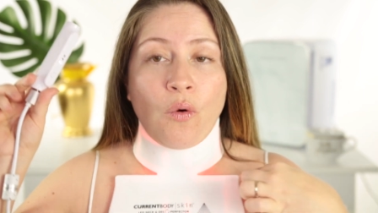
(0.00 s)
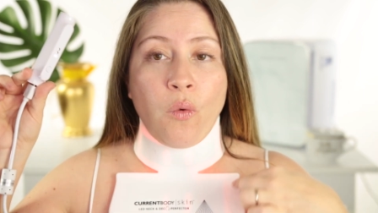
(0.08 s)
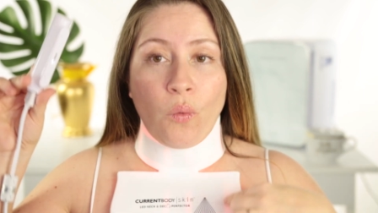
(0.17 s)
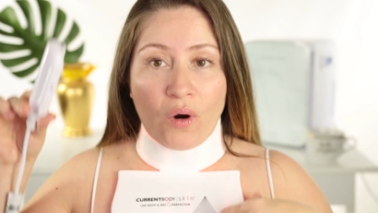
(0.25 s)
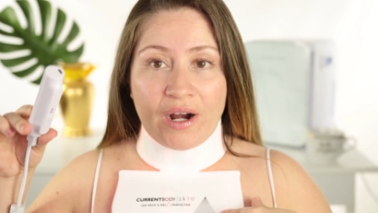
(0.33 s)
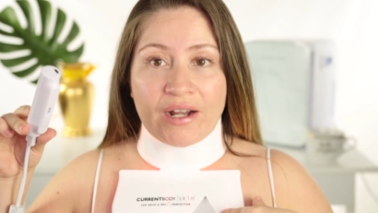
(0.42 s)

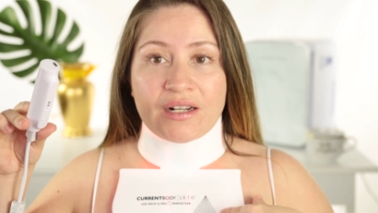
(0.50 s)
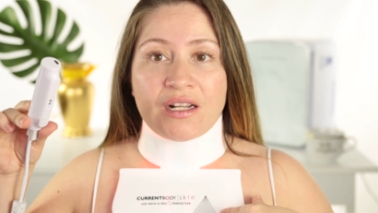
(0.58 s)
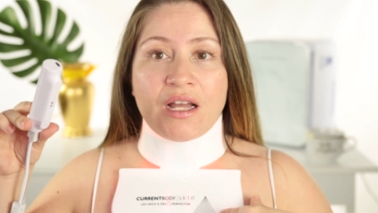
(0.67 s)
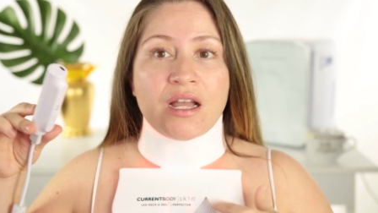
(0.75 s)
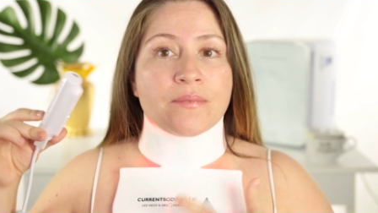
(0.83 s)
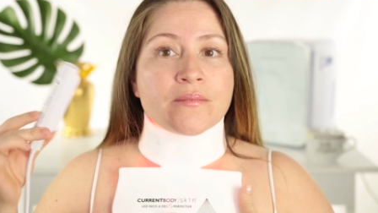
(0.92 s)

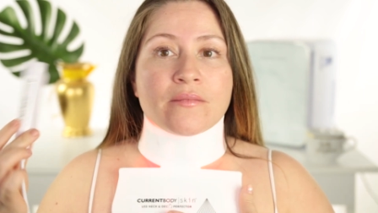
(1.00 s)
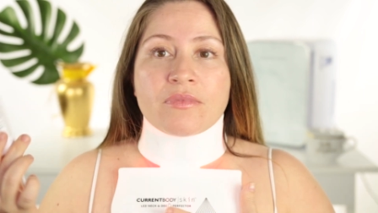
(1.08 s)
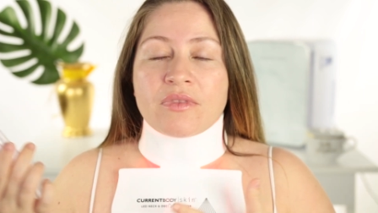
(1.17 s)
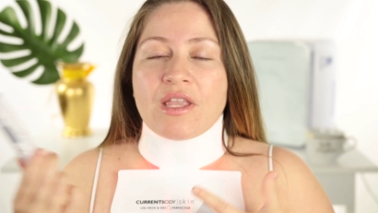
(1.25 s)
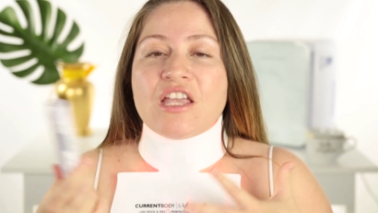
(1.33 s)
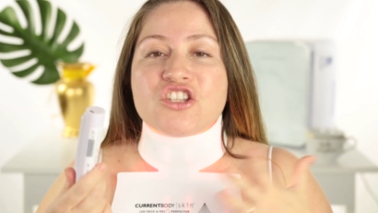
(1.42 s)
one
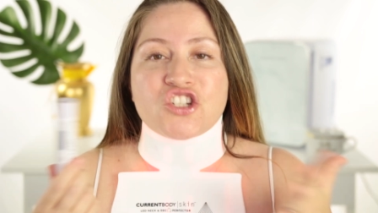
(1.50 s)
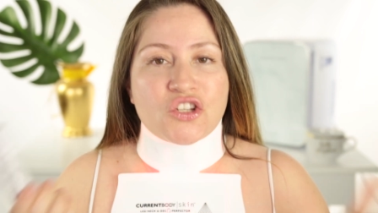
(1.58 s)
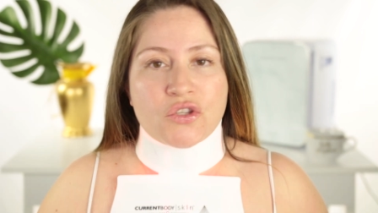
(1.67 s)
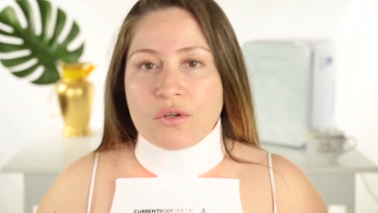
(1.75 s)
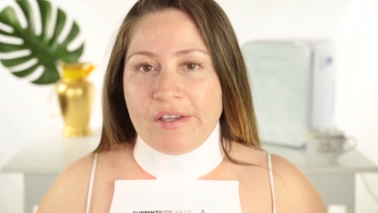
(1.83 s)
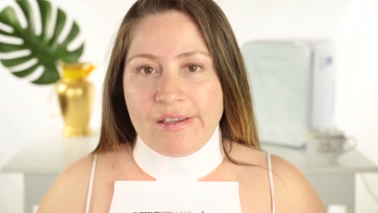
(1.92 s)
is
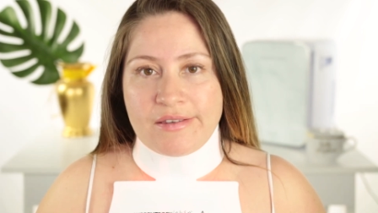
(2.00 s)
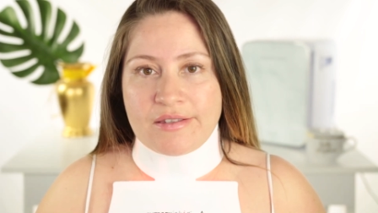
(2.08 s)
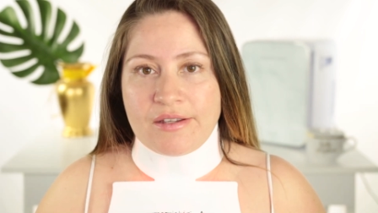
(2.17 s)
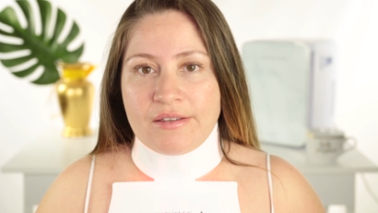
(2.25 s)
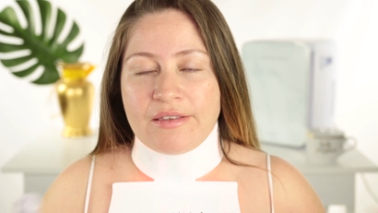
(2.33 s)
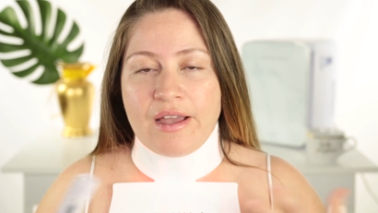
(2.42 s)
just so
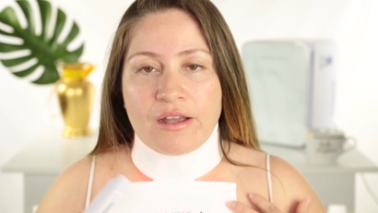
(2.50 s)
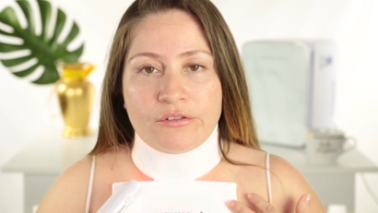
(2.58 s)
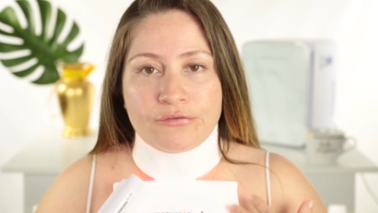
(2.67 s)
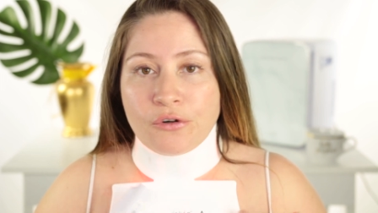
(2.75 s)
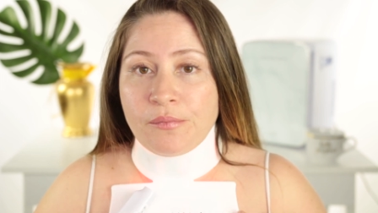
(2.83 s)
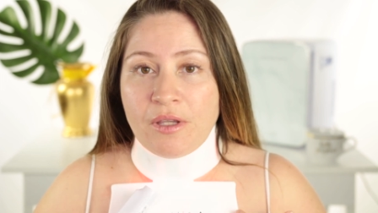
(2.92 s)
easy that
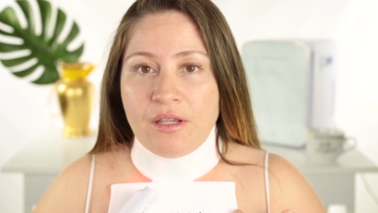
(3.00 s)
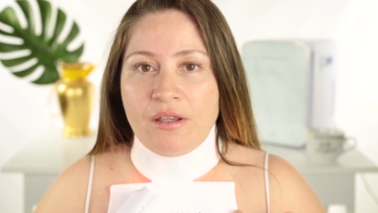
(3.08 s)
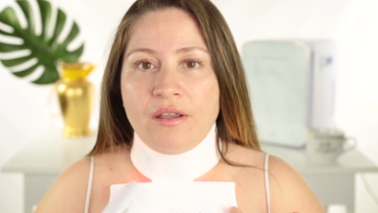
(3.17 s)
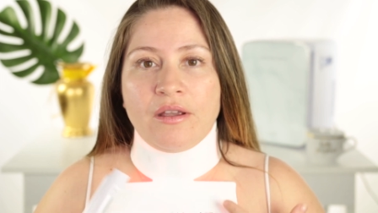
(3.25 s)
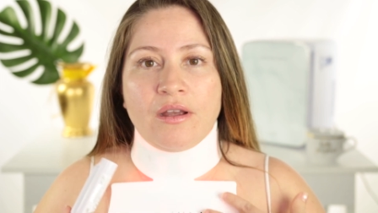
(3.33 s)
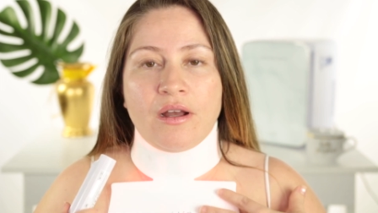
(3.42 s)
for
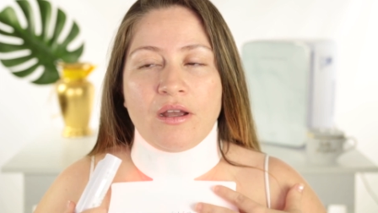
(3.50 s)
me,